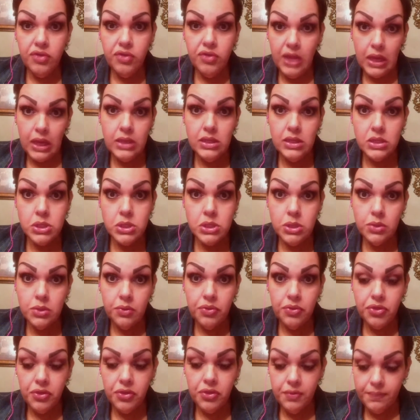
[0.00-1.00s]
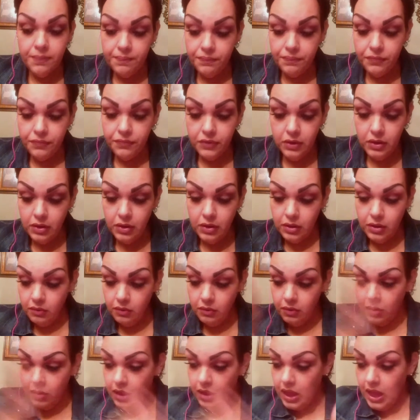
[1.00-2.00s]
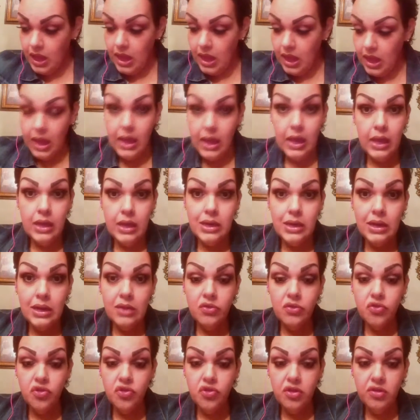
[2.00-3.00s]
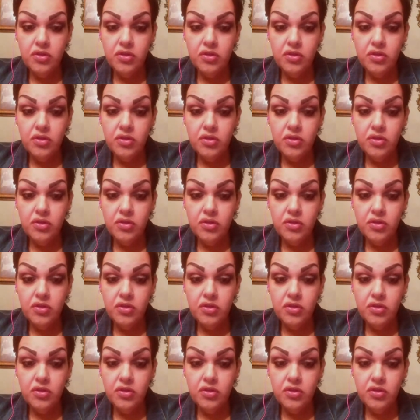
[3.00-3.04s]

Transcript: saying the truth, and it's